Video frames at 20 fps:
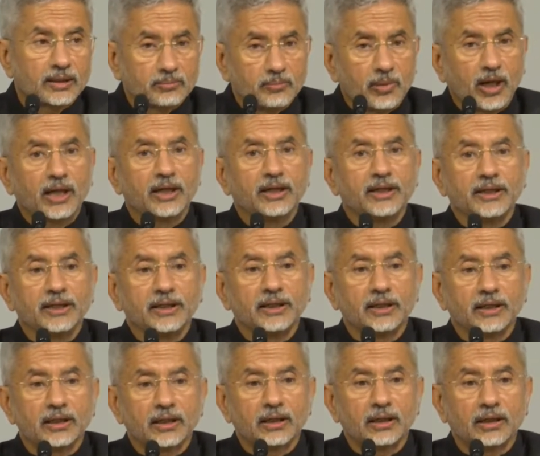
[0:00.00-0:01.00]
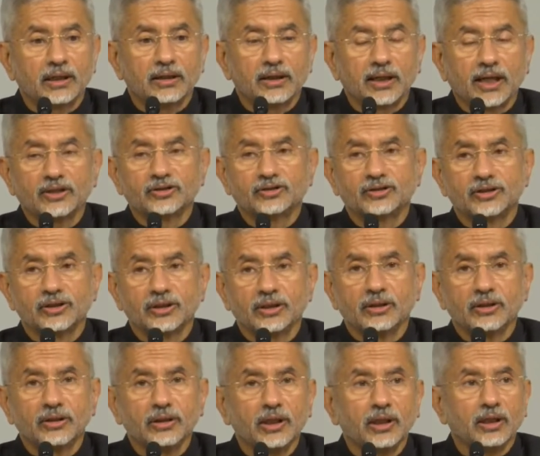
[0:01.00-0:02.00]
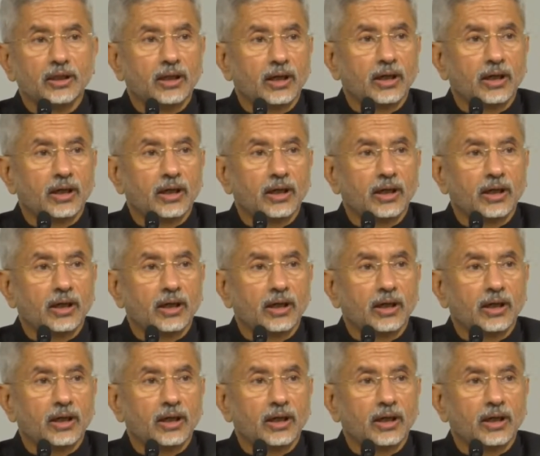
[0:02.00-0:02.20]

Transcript: at Bali last